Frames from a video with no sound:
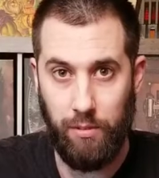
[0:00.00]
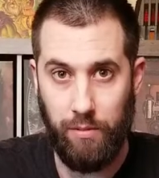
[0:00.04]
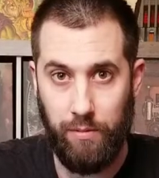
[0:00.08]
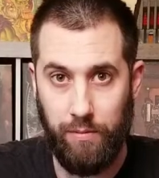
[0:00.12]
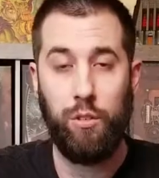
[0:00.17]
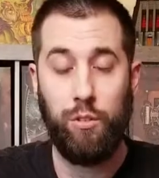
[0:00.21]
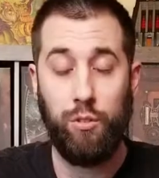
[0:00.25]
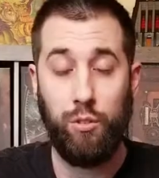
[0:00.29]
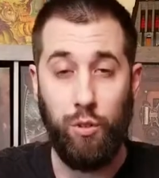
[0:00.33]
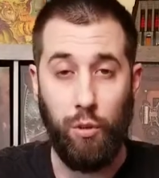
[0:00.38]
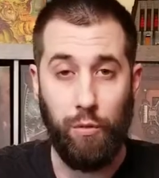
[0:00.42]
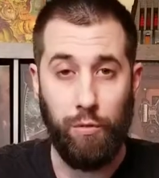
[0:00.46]

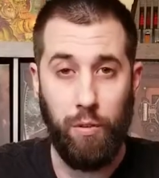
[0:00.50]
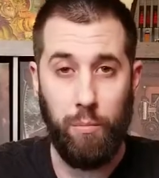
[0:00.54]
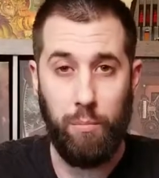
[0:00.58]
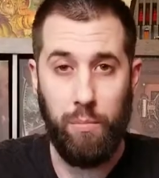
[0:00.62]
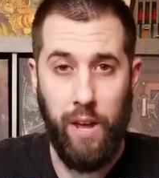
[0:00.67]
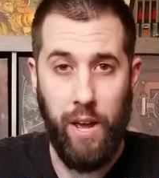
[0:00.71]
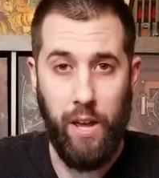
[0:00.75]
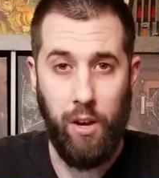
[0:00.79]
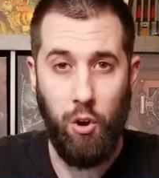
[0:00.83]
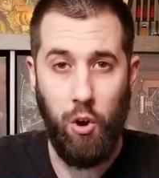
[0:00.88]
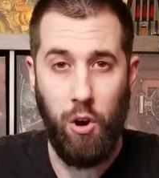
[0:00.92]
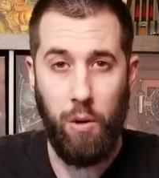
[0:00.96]
So from
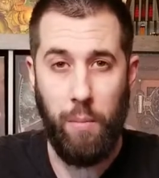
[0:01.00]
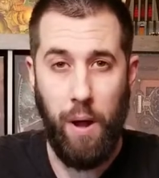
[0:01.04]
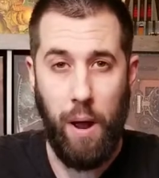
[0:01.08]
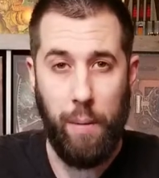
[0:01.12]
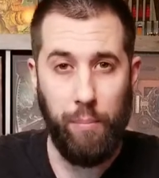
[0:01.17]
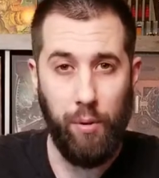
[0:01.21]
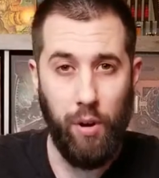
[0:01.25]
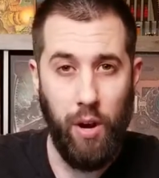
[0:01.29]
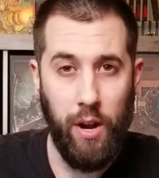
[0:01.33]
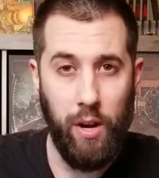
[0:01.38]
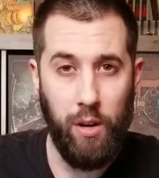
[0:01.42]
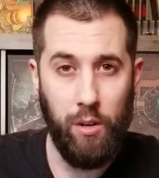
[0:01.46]
then on, my
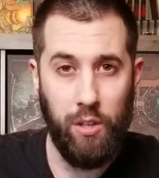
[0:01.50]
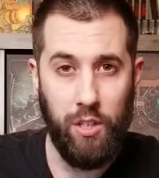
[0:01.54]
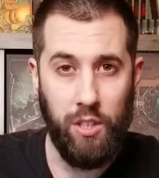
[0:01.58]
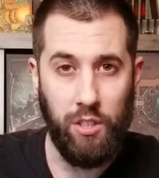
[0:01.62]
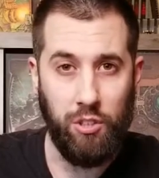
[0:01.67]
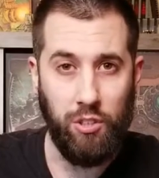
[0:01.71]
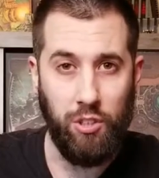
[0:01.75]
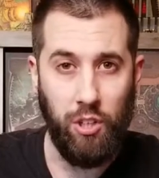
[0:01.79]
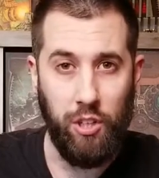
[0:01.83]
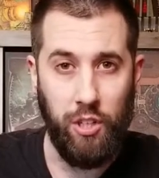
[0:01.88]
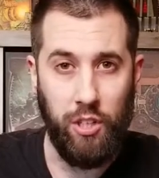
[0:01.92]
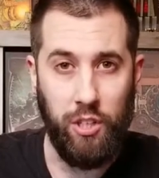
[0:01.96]
priorities
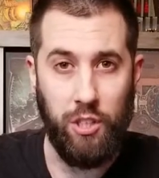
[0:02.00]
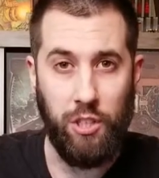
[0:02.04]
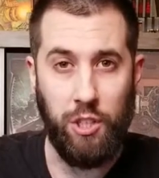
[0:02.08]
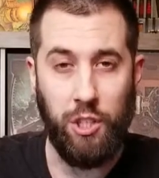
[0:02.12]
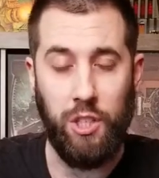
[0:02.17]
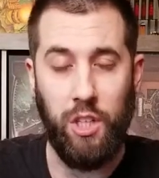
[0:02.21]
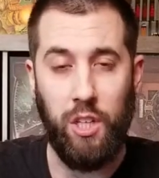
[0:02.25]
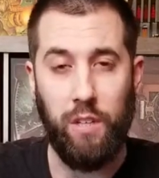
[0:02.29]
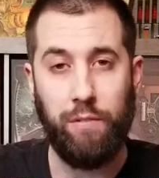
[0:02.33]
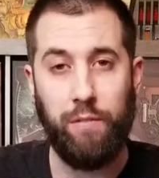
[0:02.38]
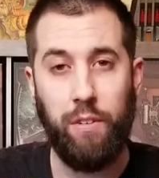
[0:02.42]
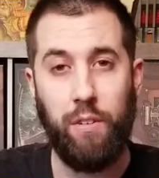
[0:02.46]
started to
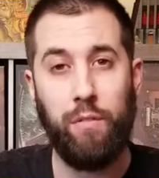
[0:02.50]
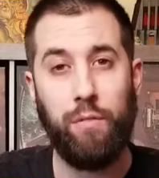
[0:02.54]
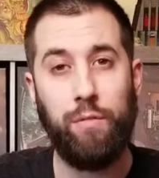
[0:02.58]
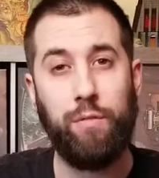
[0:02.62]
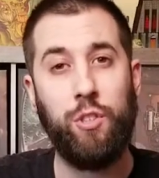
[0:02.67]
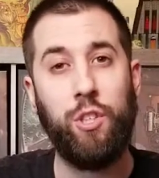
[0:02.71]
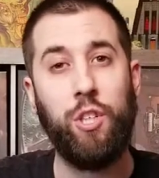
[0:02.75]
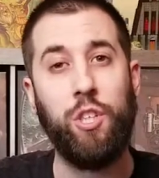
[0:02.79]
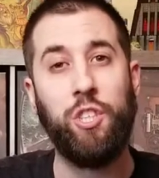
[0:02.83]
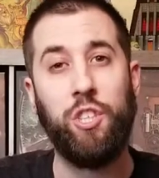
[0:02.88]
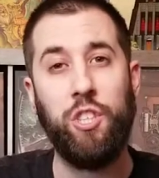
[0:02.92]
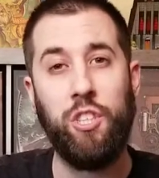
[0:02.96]
shift
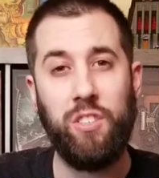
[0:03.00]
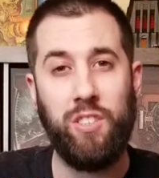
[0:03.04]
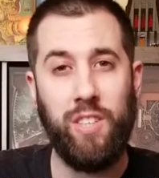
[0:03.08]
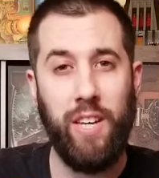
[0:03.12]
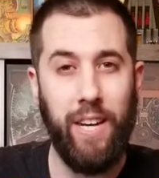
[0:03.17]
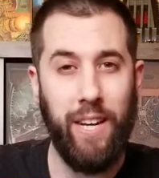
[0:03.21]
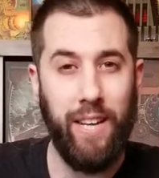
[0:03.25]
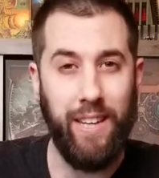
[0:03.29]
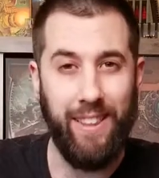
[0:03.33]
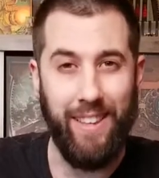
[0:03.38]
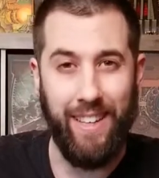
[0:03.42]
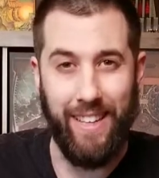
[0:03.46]
to just
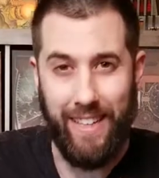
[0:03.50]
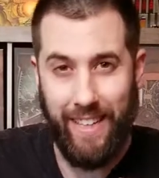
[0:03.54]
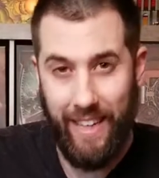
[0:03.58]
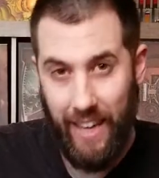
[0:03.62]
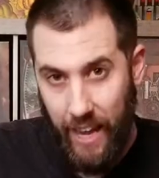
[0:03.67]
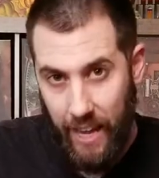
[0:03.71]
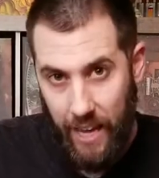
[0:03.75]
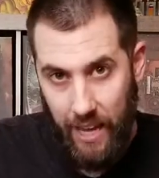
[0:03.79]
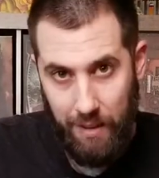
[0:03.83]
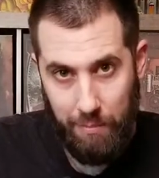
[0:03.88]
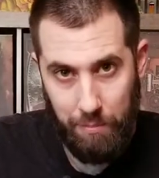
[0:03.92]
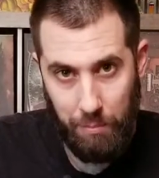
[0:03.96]
getting the
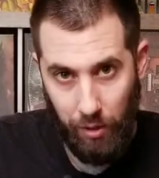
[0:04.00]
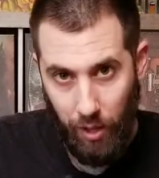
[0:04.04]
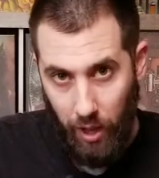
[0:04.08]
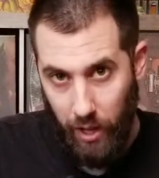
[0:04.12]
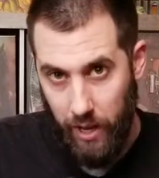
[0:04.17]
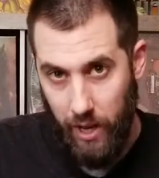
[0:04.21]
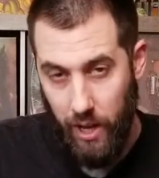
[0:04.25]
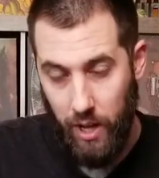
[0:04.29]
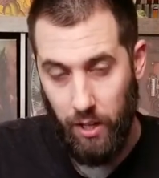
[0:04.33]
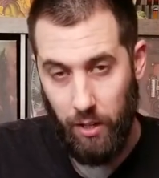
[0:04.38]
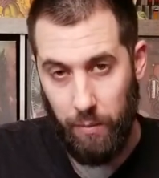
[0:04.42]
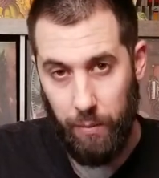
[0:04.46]
gameplay
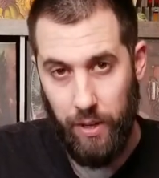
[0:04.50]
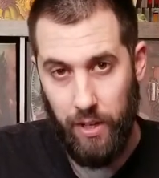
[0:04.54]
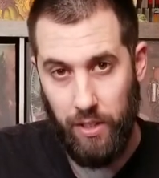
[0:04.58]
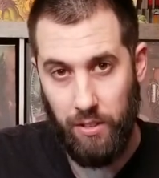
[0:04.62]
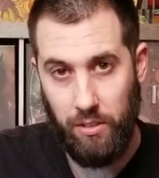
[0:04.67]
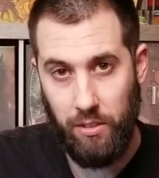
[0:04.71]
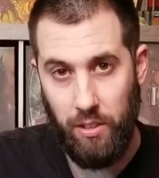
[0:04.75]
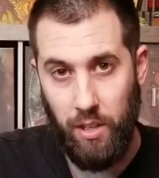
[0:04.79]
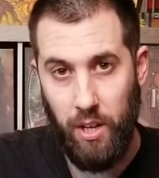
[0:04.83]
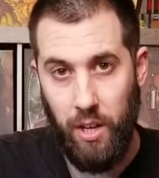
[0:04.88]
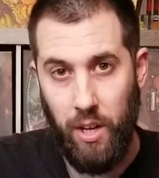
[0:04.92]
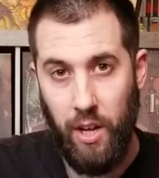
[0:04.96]
elements,
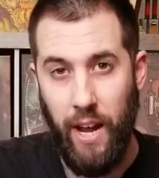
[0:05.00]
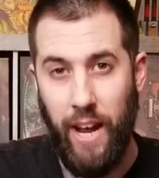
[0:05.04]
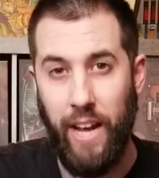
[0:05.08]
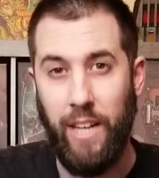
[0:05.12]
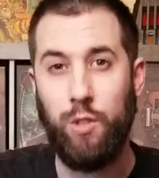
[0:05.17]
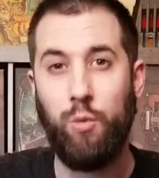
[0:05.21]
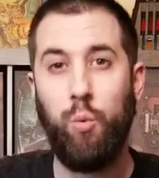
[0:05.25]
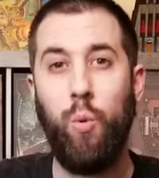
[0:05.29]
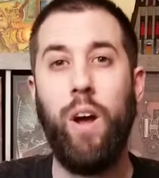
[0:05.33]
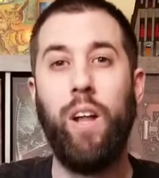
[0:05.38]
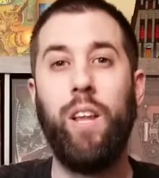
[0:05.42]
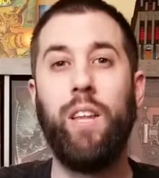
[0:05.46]
as
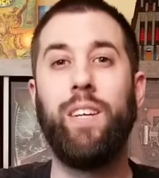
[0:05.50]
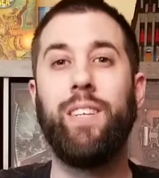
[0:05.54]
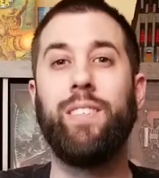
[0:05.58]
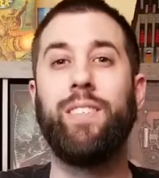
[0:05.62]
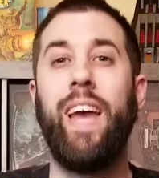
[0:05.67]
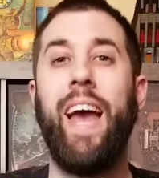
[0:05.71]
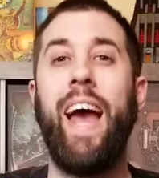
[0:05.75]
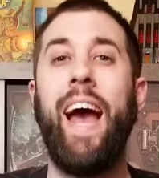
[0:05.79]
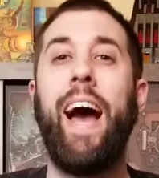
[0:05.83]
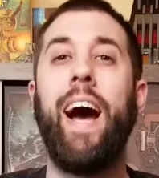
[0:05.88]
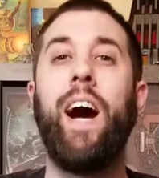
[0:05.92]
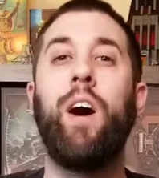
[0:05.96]
well as
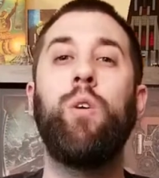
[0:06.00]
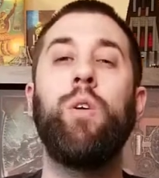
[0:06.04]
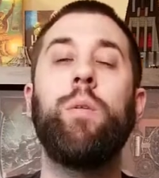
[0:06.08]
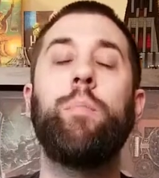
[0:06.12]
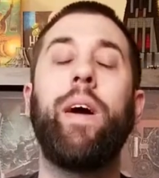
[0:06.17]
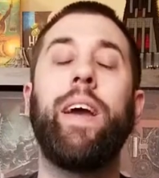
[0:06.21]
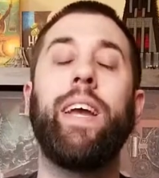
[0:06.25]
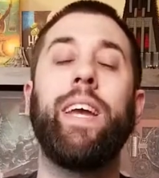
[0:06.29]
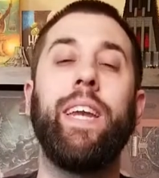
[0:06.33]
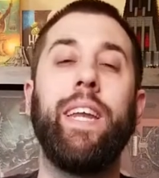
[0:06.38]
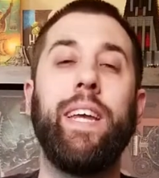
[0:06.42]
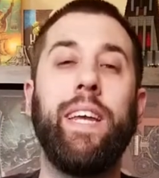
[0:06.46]
how am I
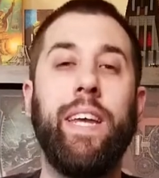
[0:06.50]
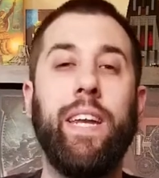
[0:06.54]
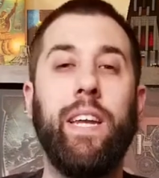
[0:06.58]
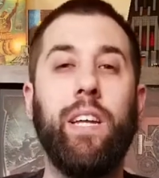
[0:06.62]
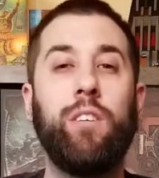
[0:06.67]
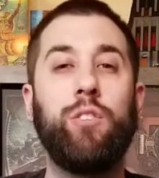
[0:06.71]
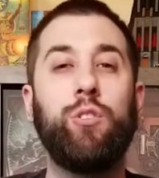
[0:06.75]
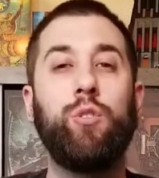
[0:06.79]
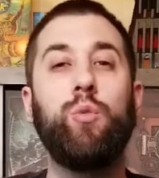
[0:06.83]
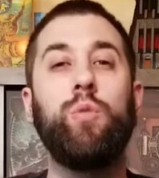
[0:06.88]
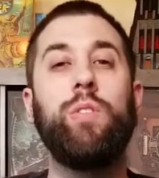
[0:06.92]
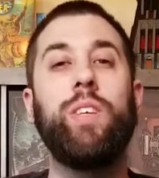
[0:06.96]
going to get it
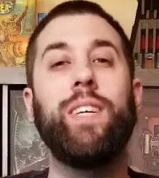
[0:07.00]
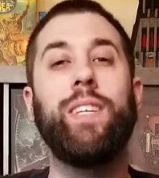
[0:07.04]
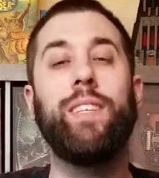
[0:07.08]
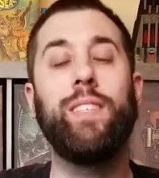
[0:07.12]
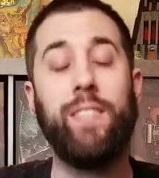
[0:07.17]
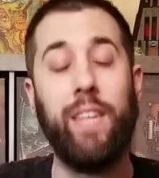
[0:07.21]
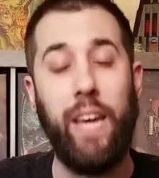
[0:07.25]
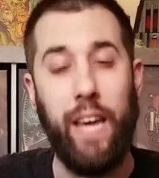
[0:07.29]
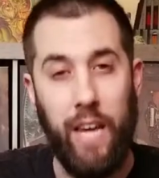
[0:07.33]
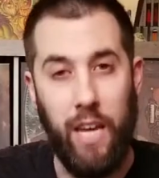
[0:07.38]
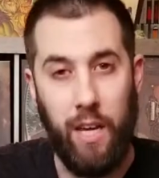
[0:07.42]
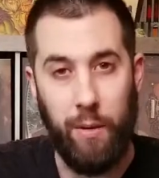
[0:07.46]
to the
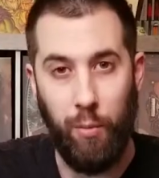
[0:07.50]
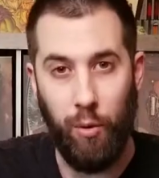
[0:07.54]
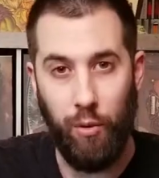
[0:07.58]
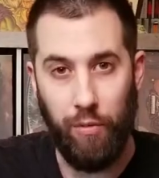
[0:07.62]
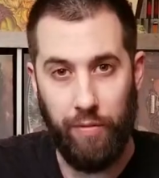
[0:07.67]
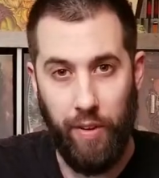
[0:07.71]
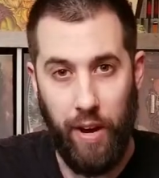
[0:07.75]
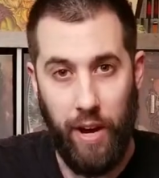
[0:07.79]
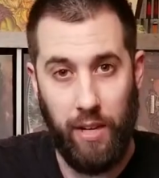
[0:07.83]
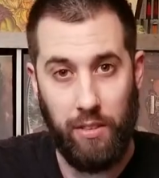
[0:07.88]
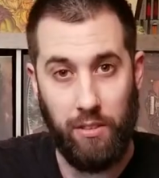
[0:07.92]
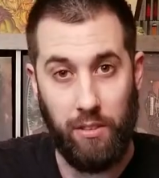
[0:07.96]
table
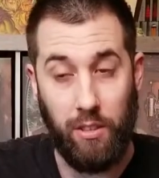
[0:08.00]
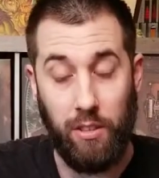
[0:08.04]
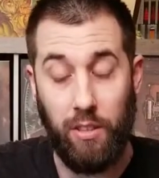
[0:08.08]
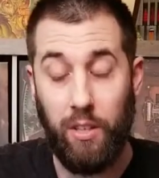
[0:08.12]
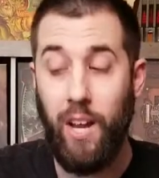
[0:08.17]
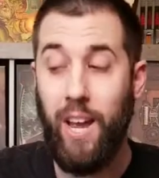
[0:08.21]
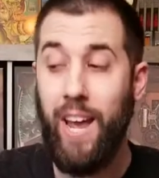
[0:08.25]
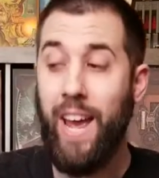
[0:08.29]
faster.